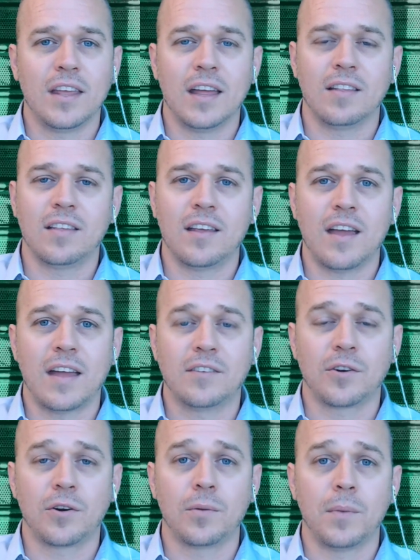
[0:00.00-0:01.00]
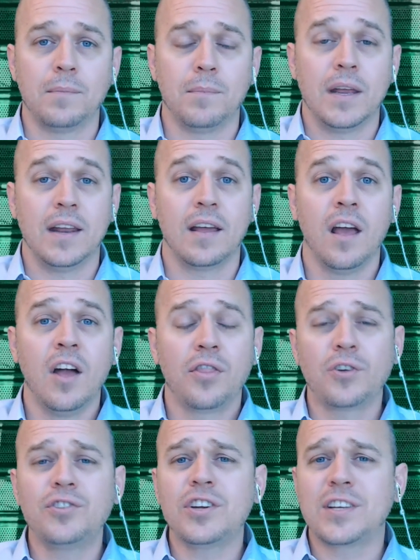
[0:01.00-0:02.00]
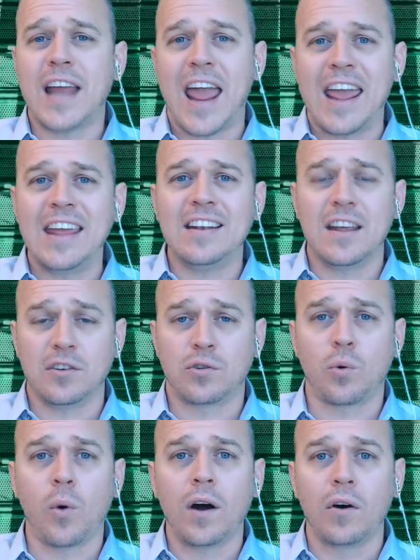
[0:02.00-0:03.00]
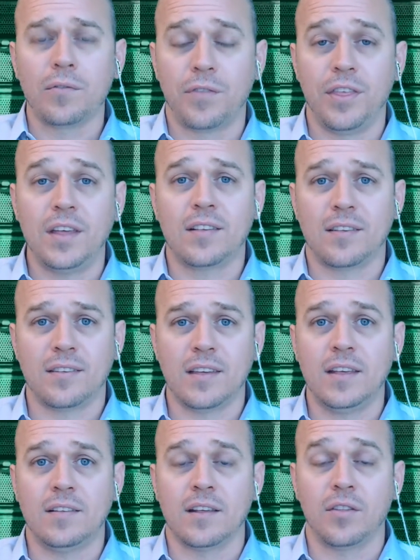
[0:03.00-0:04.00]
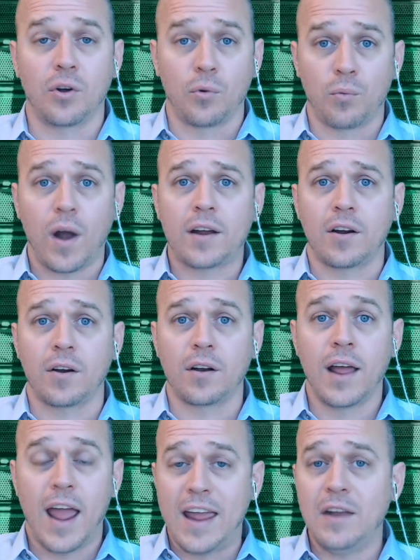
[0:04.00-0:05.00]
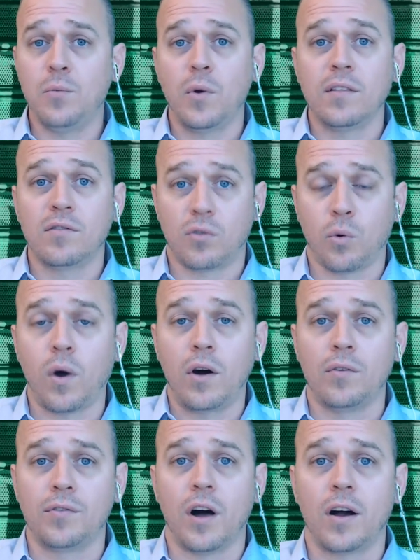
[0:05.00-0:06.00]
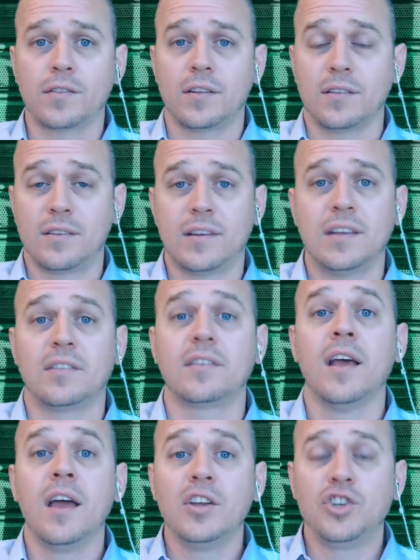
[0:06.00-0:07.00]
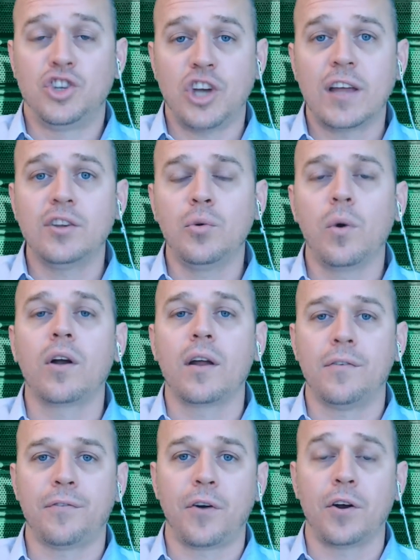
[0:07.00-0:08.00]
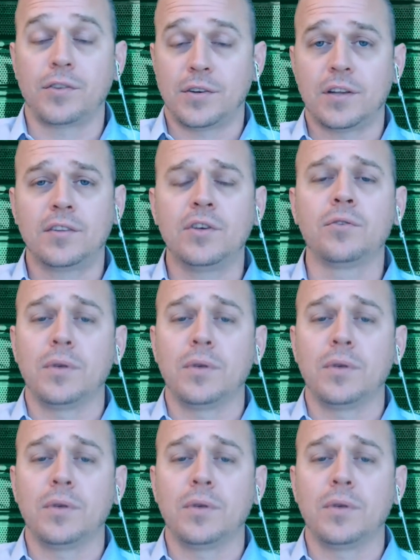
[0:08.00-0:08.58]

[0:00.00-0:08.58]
in the NCAA tournament, meaning they're just 8-12 this season. Their record, 8 wins, 12 losses since January 1st.